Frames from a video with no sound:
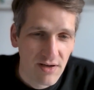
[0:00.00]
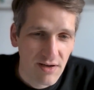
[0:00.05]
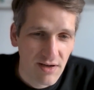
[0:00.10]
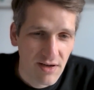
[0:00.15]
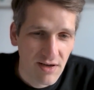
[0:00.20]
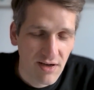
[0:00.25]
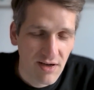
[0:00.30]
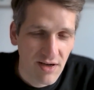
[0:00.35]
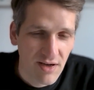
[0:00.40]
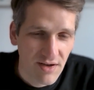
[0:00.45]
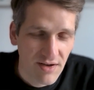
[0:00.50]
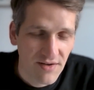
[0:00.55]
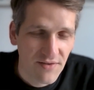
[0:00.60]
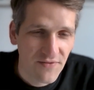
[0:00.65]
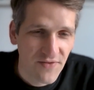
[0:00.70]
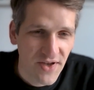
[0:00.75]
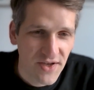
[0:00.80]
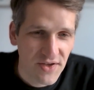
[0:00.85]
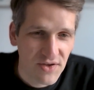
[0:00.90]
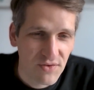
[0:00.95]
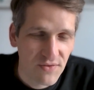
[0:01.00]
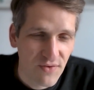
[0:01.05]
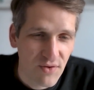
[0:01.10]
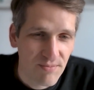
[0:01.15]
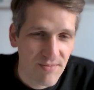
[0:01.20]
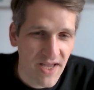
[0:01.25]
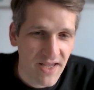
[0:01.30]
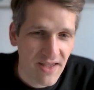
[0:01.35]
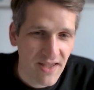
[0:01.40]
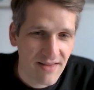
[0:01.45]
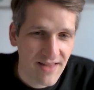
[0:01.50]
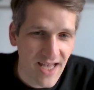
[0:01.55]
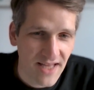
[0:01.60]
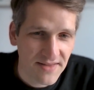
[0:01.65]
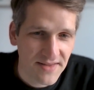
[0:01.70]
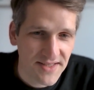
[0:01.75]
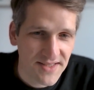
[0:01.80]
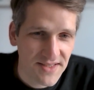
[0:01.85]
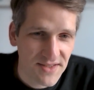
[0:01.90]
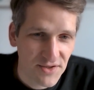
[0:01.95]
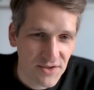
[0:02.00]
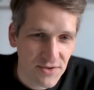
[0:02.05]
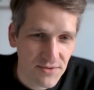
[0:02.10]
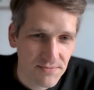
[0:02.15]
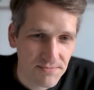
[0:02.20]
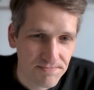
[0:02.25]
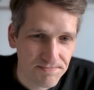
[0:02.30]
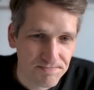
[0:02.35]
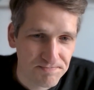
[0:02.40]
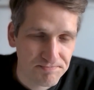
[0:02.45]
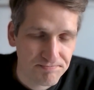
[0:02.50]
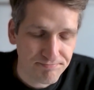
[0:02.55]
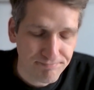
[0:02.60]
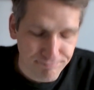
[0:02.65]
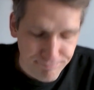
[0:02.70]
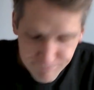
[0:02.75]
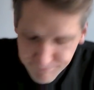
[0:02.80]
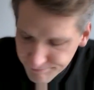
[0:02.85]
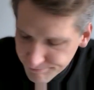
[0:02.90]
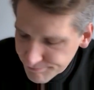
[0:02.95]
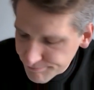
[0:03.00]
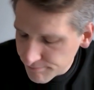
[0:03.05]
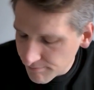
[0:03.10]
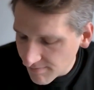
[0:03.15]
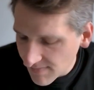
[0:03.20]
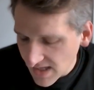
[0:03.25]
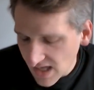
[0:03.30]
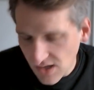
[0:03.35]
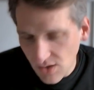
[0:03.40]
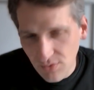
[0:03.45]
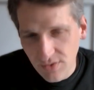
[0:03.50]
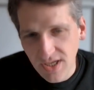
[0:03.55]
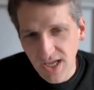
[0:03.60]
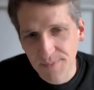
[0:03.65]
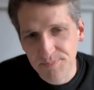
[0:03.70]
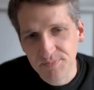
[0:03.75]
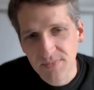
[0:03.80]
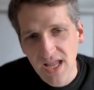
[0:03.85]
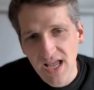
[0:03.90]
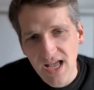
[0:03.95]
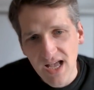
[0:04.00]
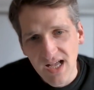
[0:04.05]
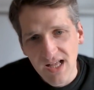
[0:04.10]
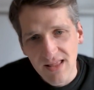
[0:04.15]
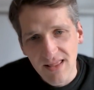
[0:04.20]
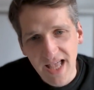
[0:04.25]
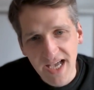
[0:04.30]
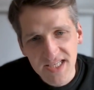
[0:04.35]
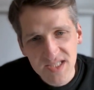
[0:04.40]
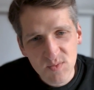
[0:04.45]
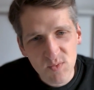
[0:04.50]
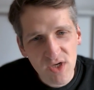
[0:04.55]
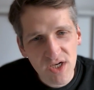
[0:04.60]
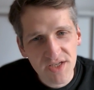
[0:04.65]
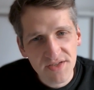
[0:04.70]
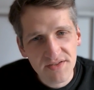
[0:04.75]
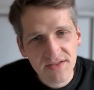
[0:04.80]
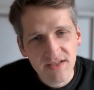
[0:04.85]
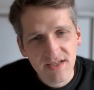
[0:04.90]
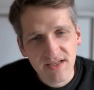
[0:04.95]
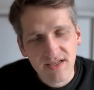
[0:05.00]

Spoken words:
Thank you for making that decision. Okay, last one